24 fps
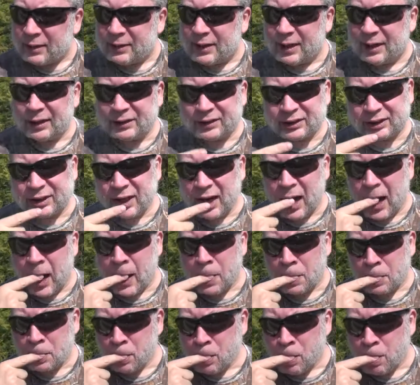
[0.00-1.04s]
that it's
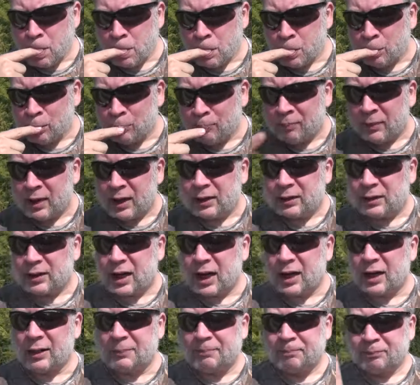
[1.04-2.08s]

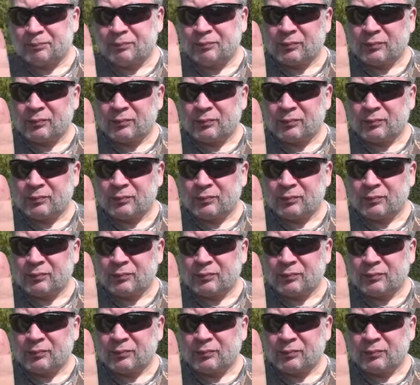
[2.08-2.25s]
kind of